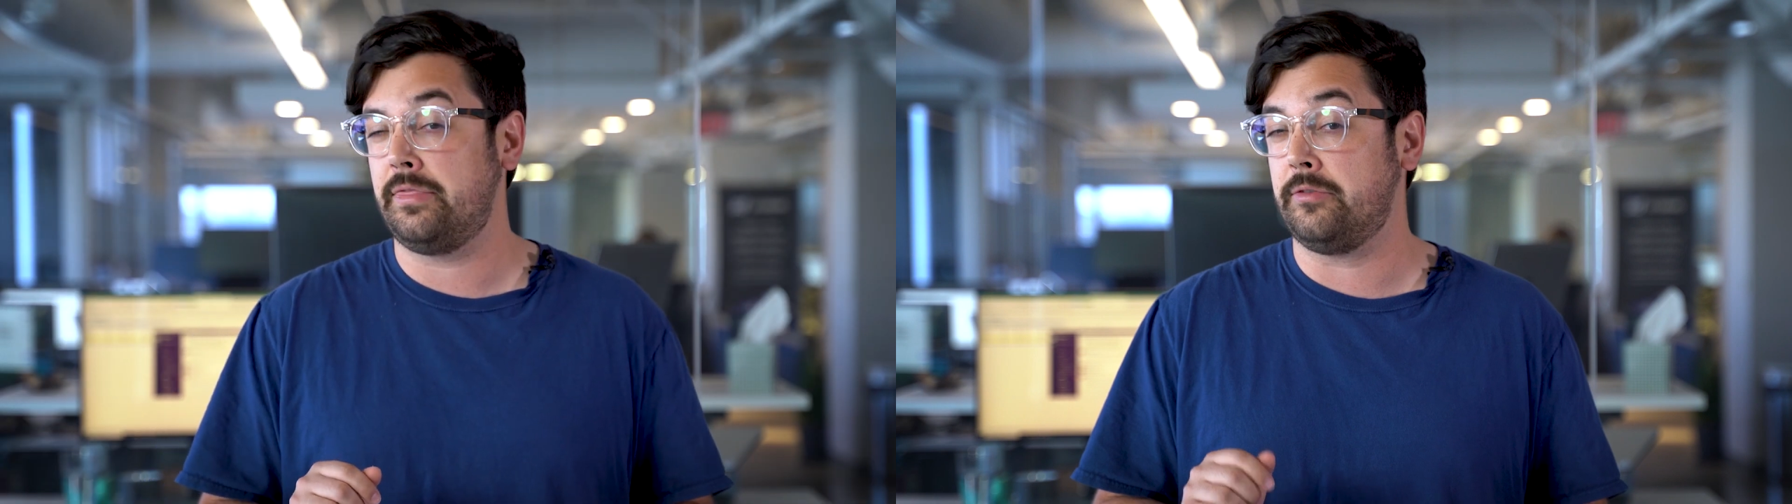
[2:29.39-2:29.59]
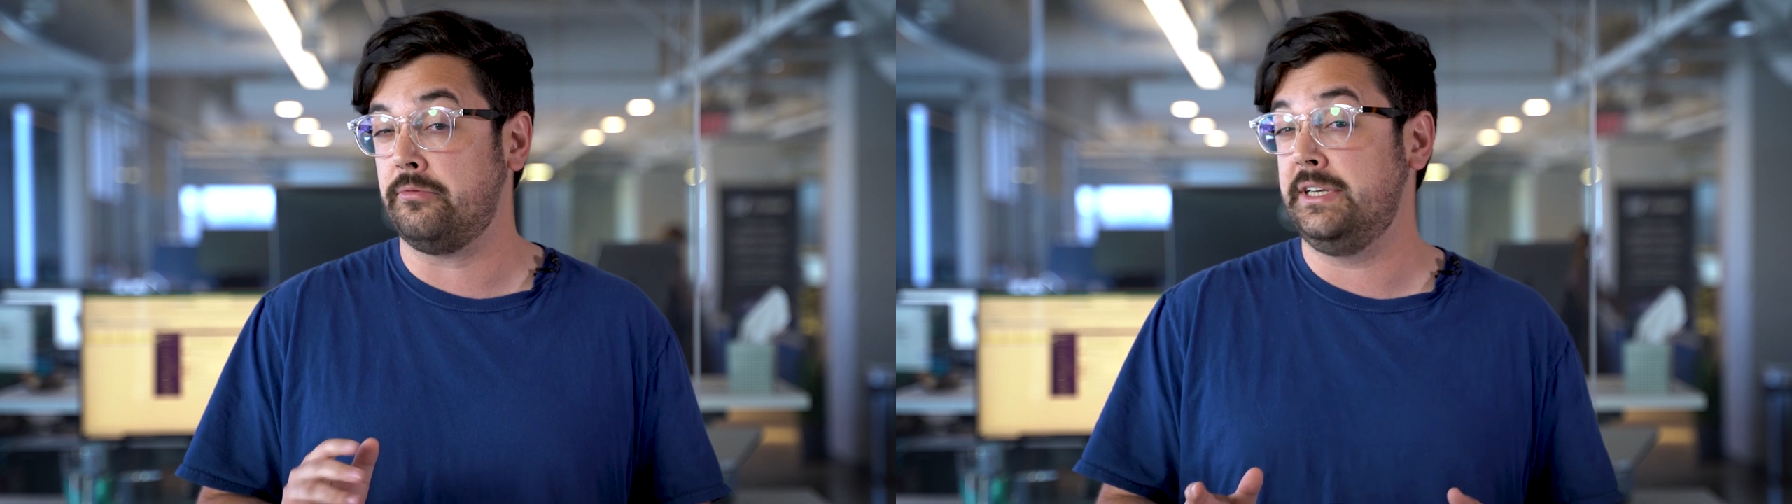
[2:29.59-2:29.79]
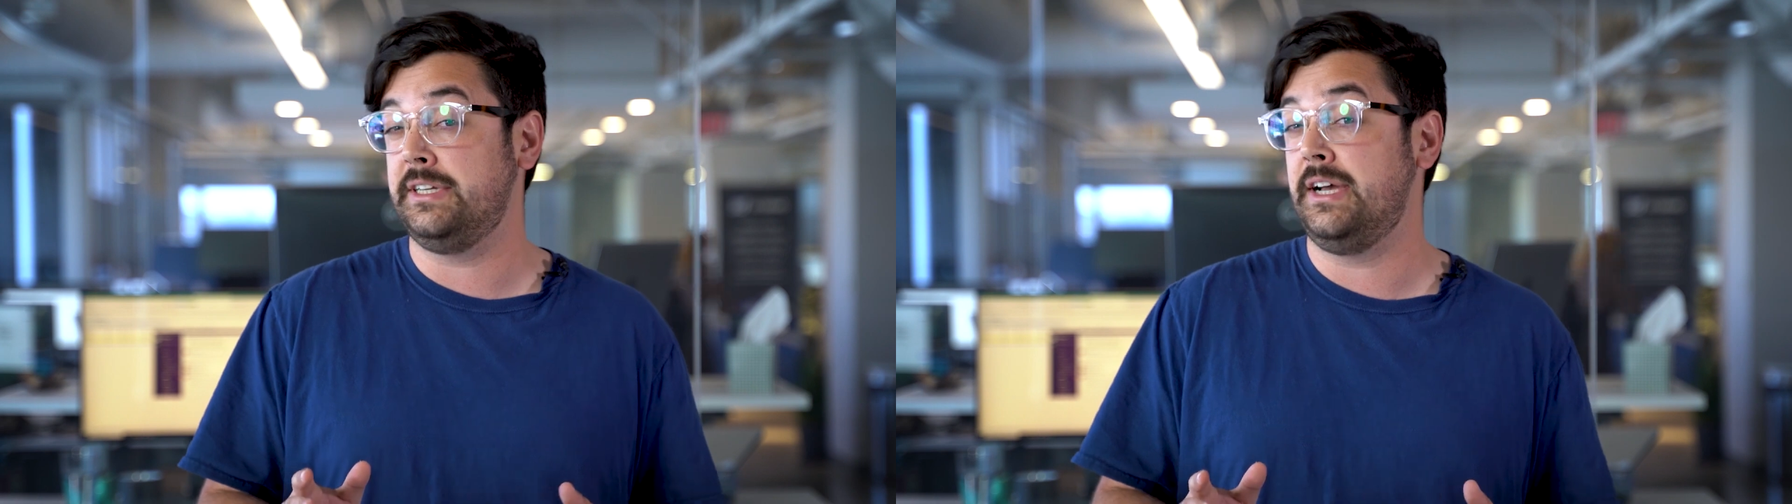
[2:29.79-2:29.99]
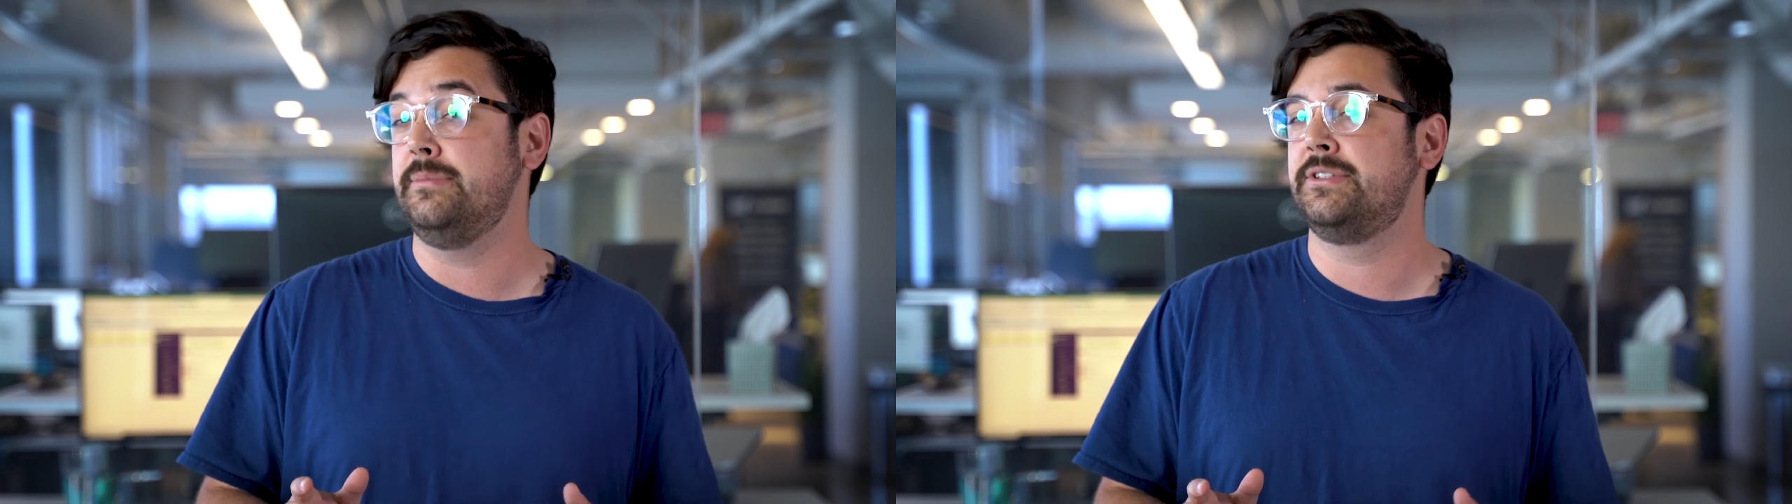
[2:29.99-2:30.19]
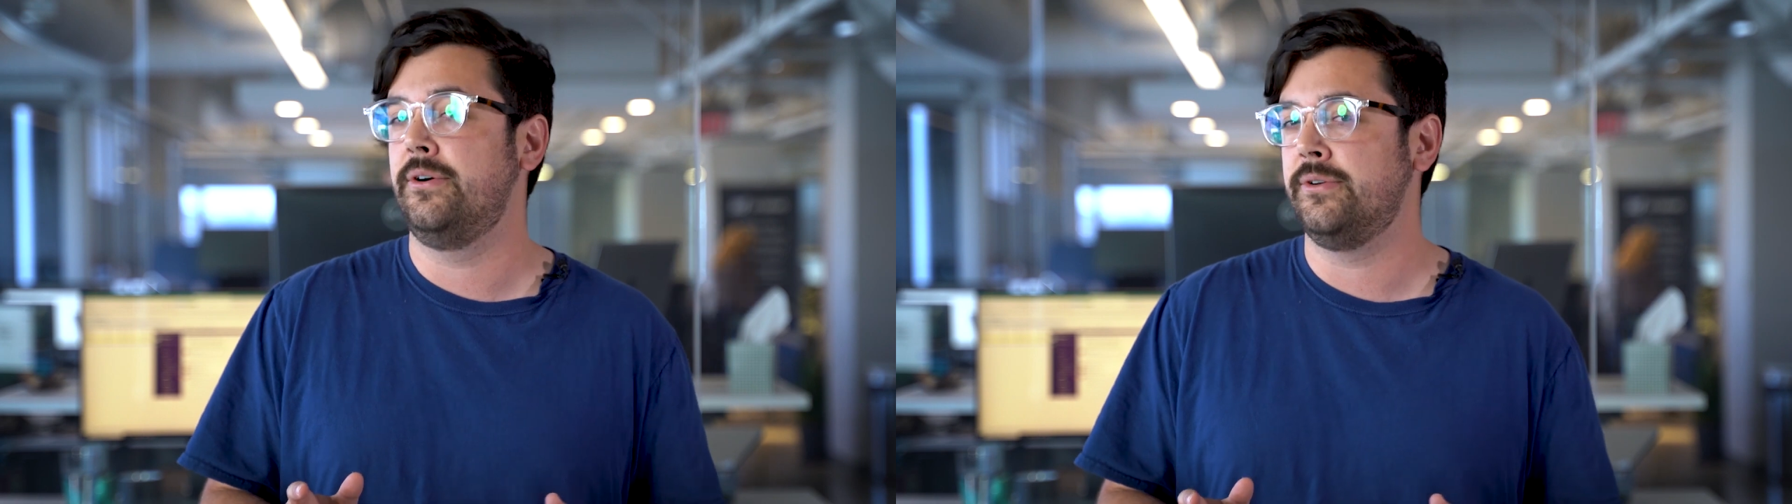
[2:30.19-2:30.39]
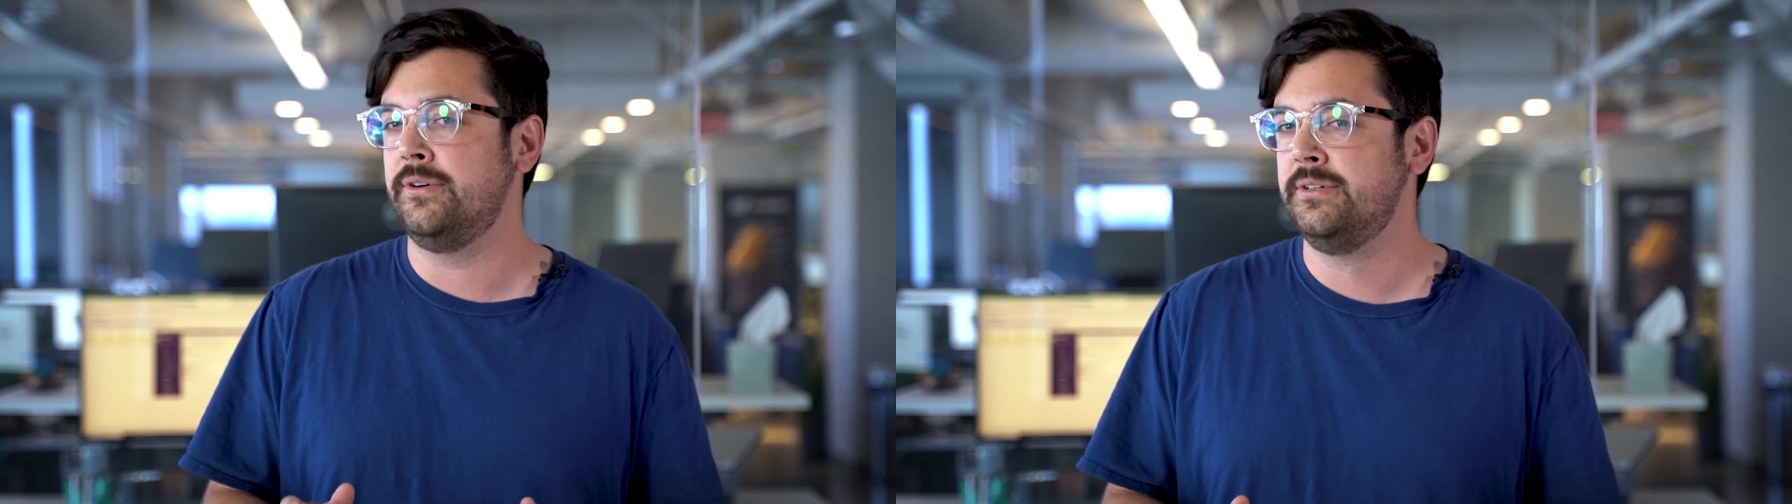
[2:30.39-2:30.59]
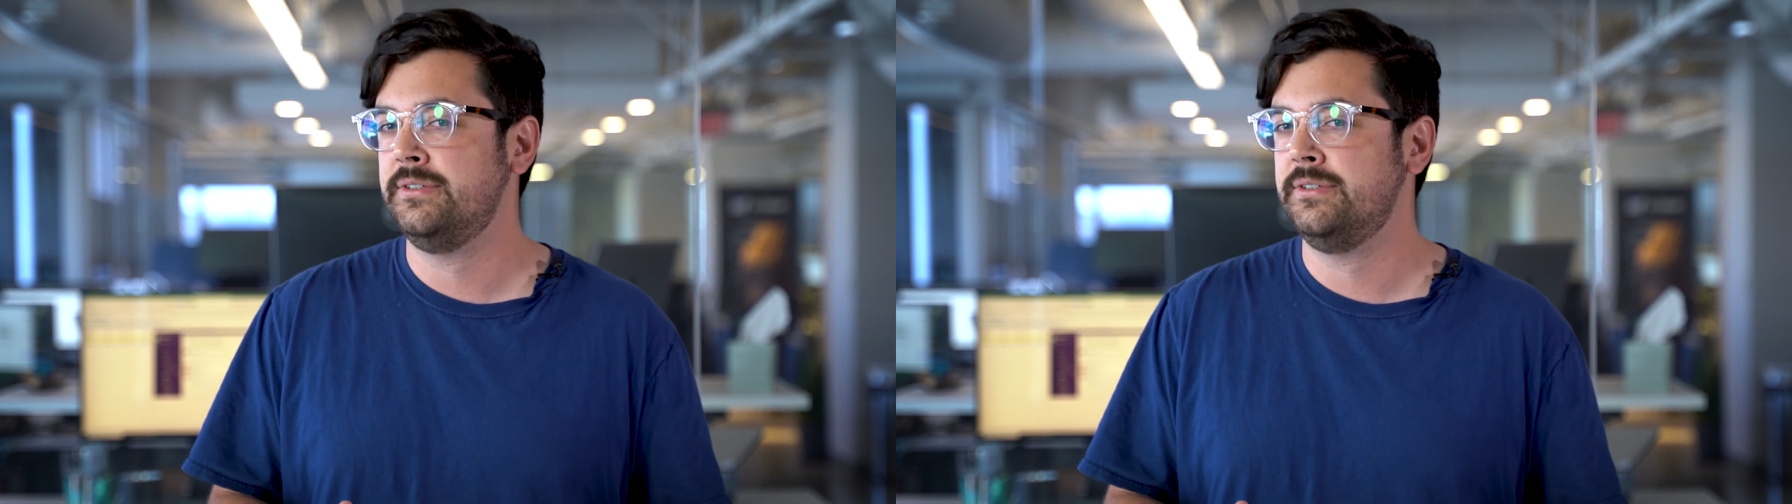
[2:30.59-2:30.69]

3 times total.